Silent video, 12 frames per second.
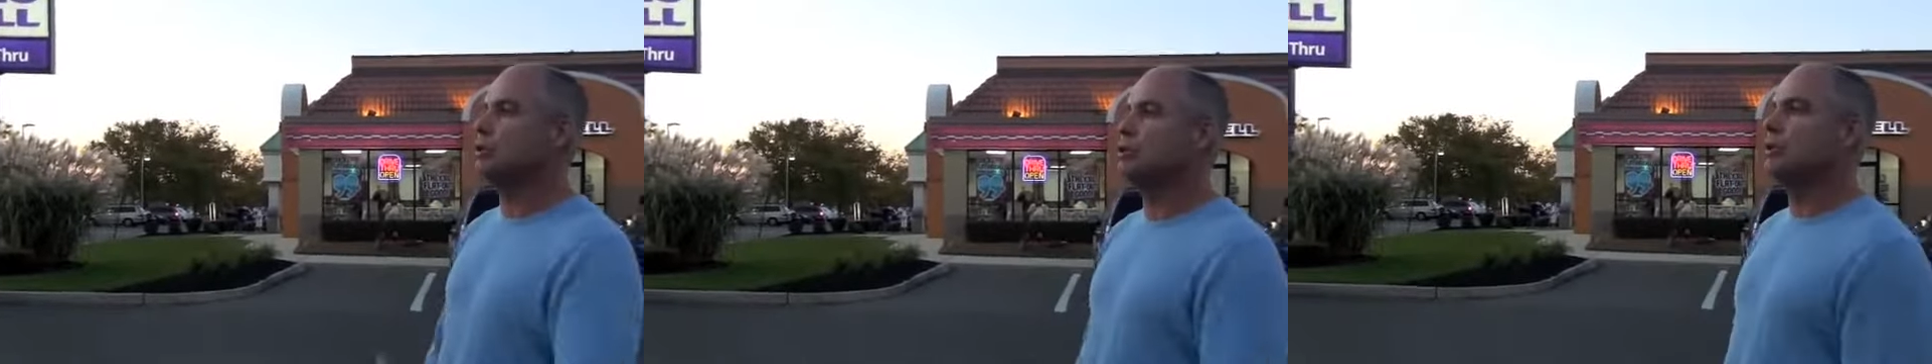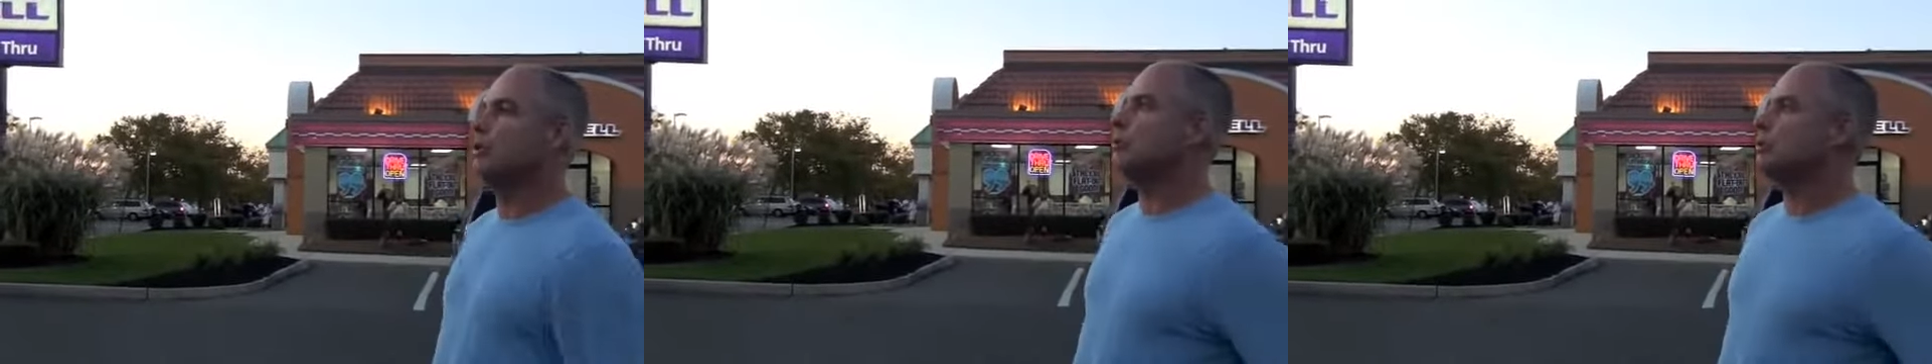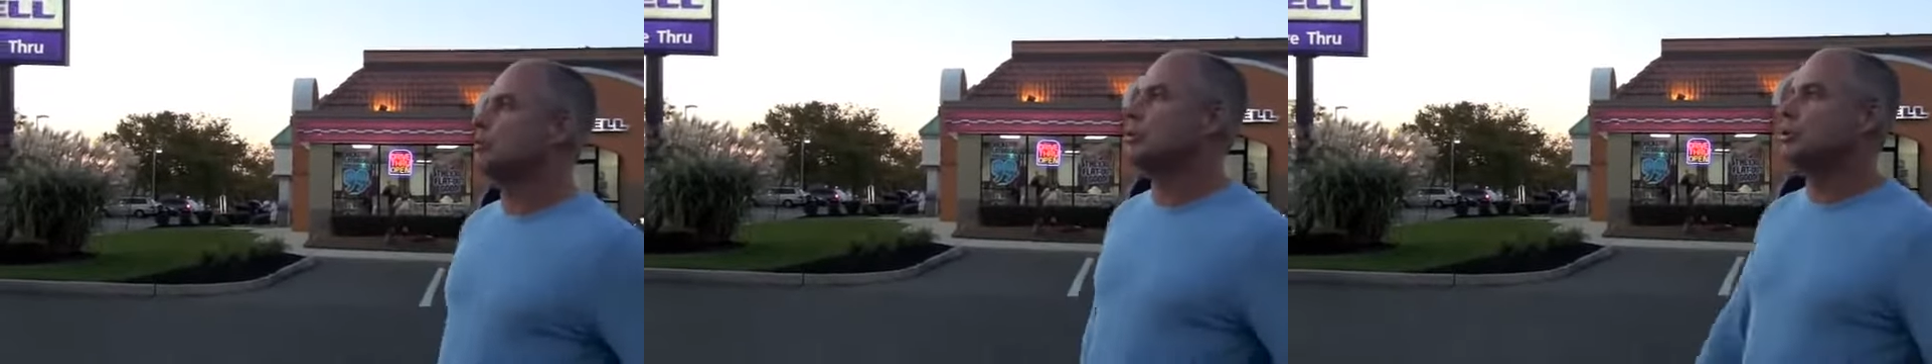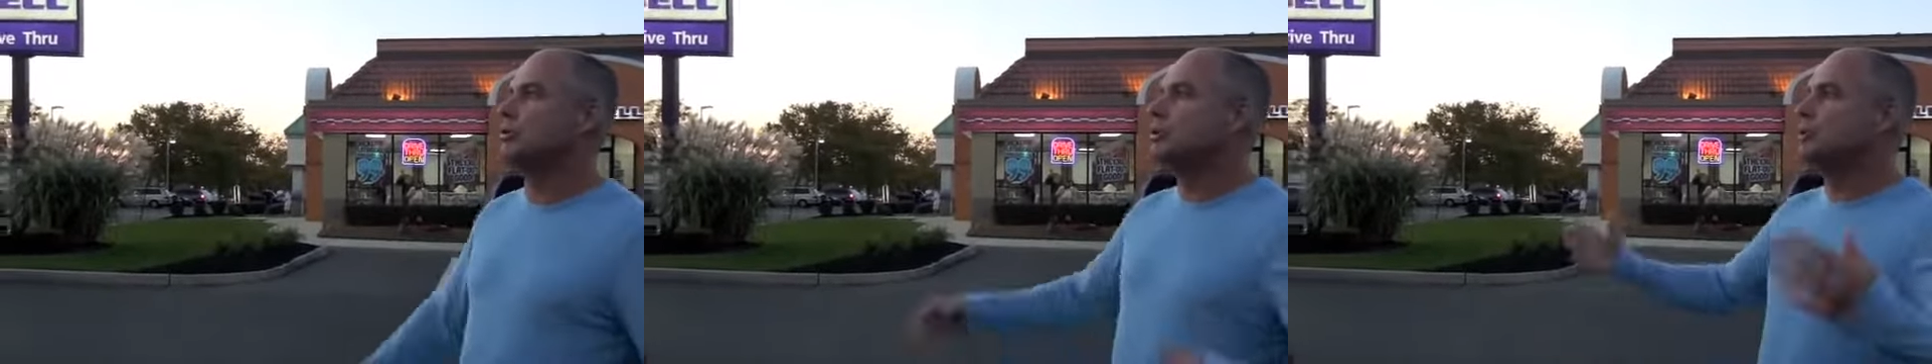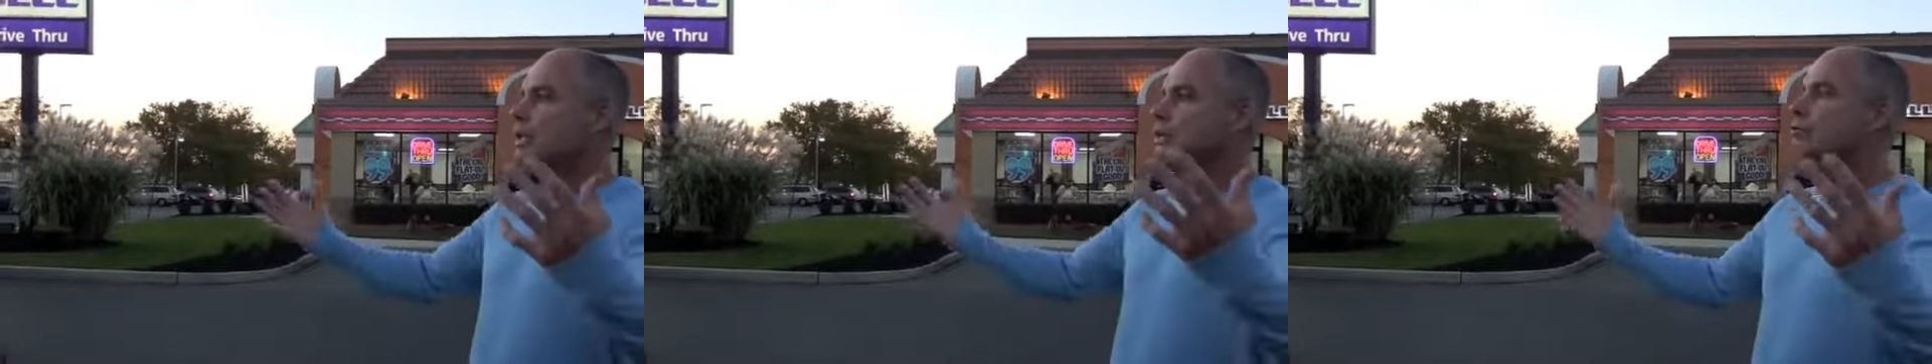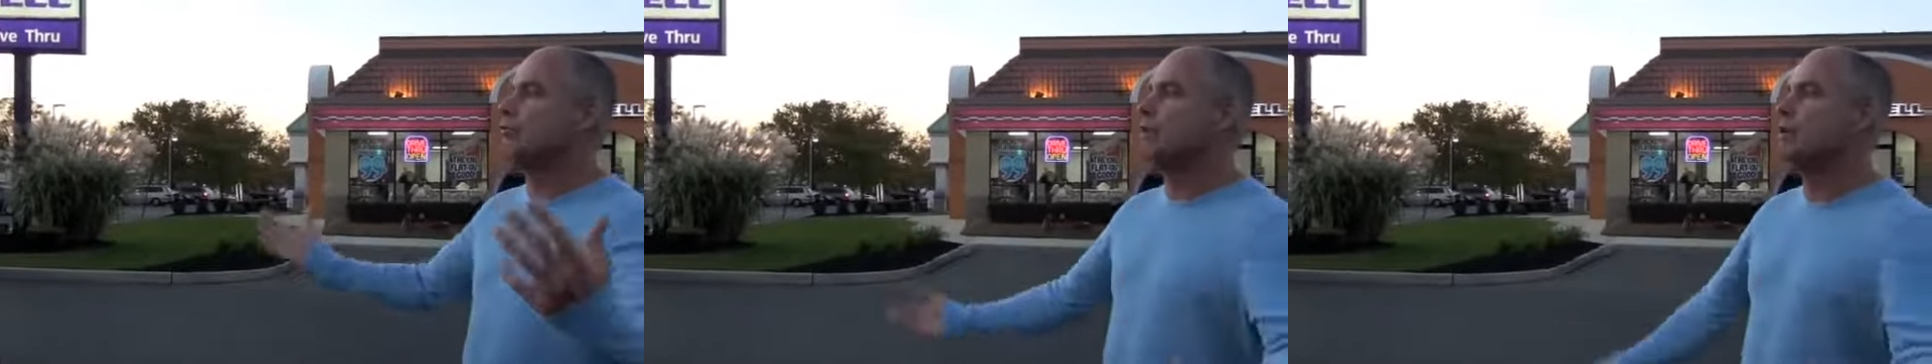You know, as soon as like
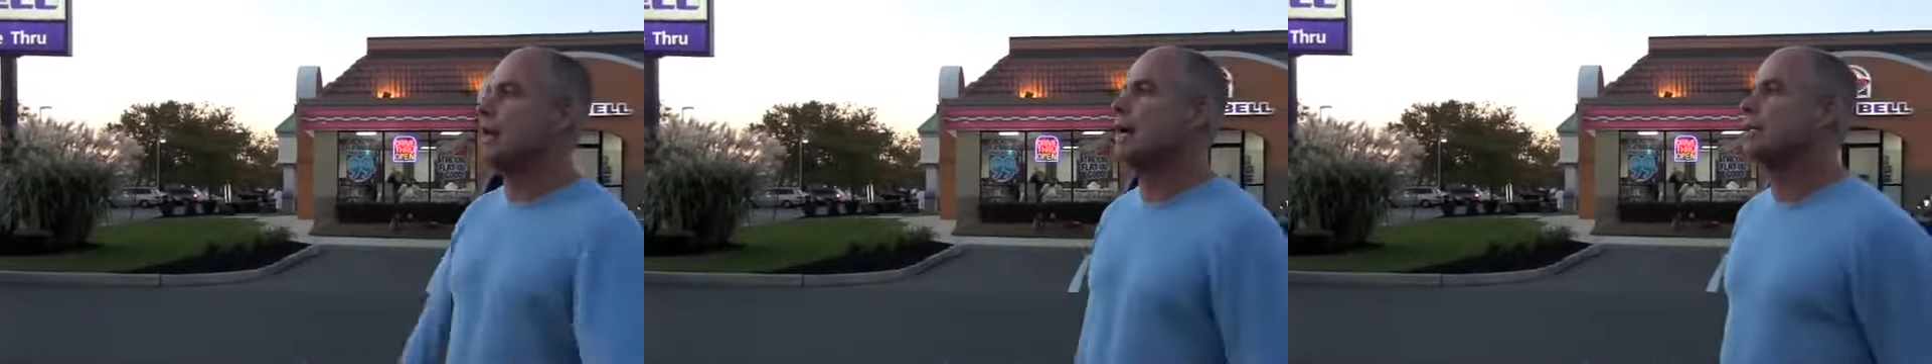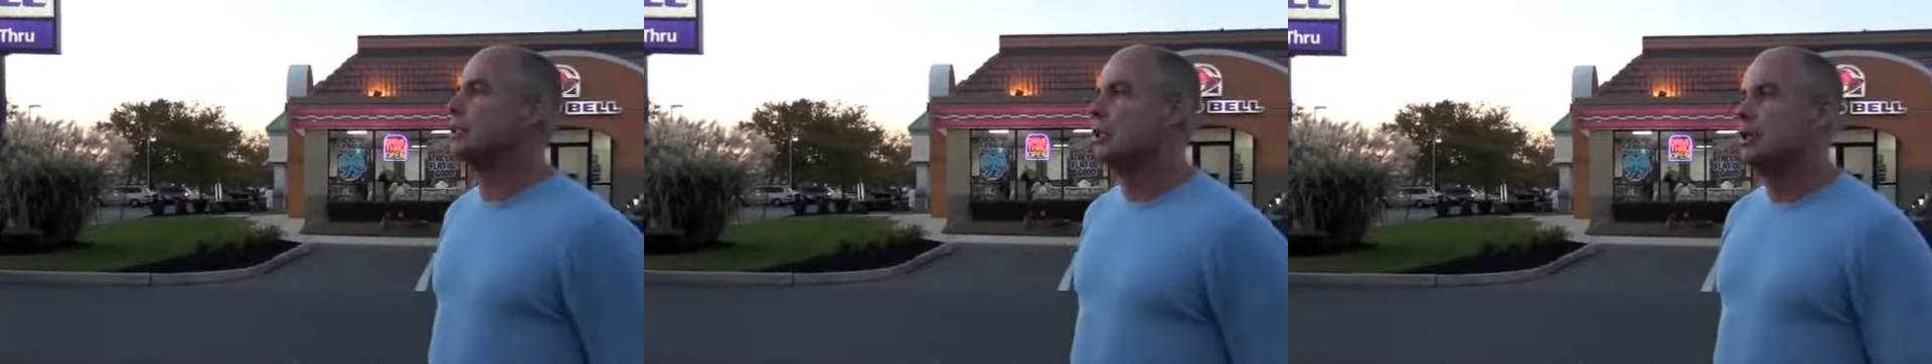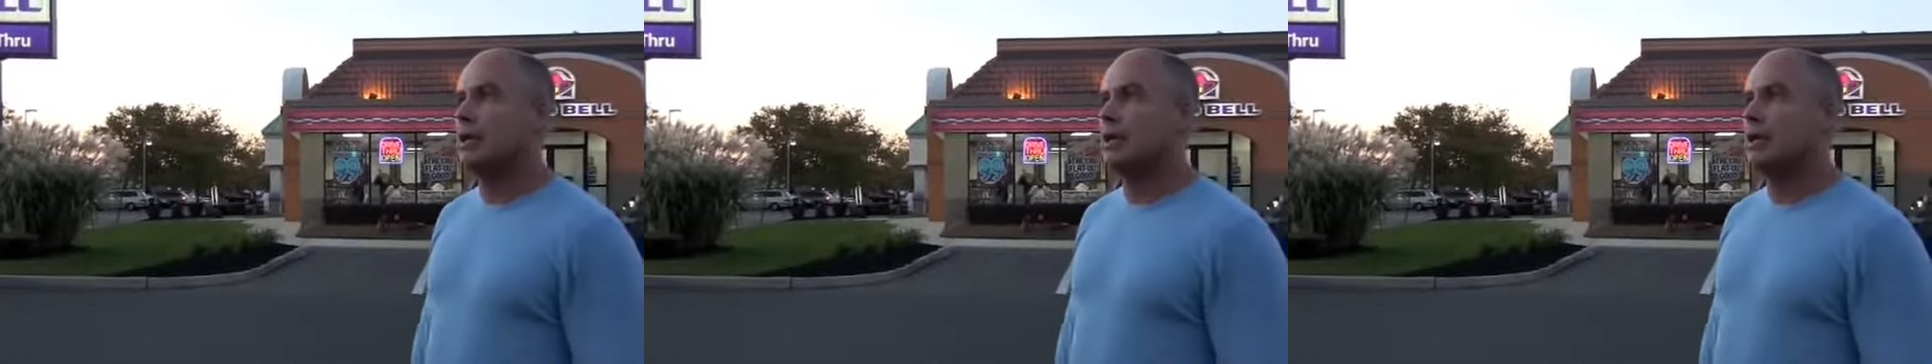you realize,